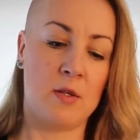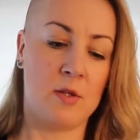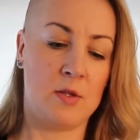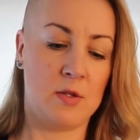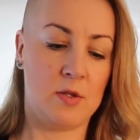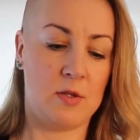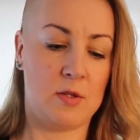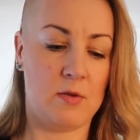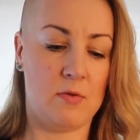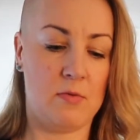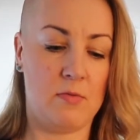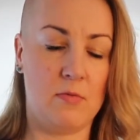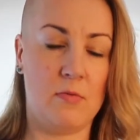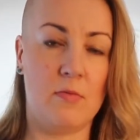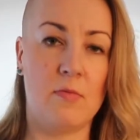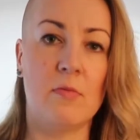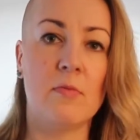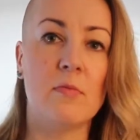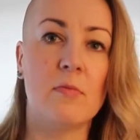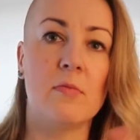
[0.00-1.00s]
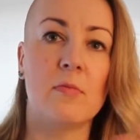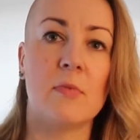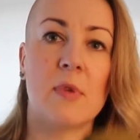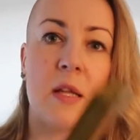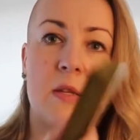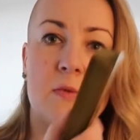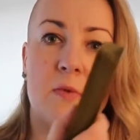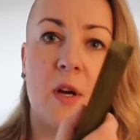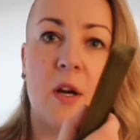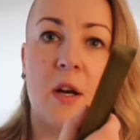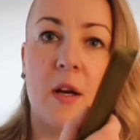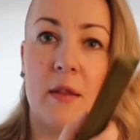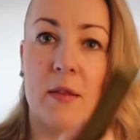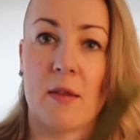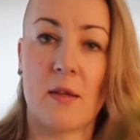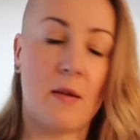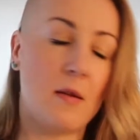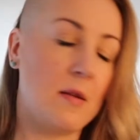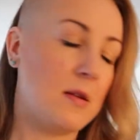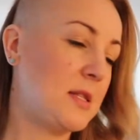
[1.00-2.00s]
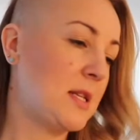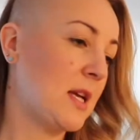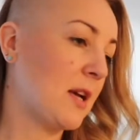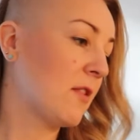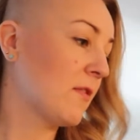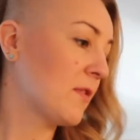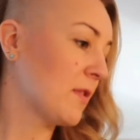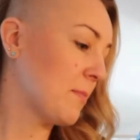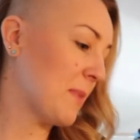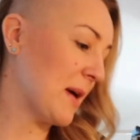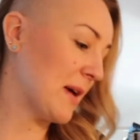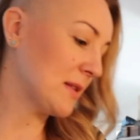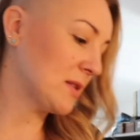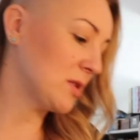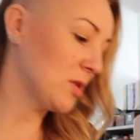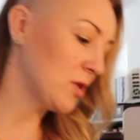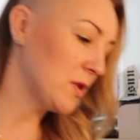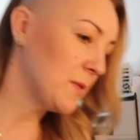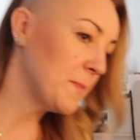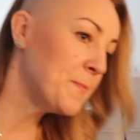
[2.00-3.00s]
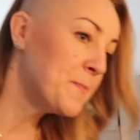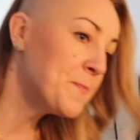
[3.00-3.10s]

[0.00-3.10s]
So that's why I got the deck of the Bastard.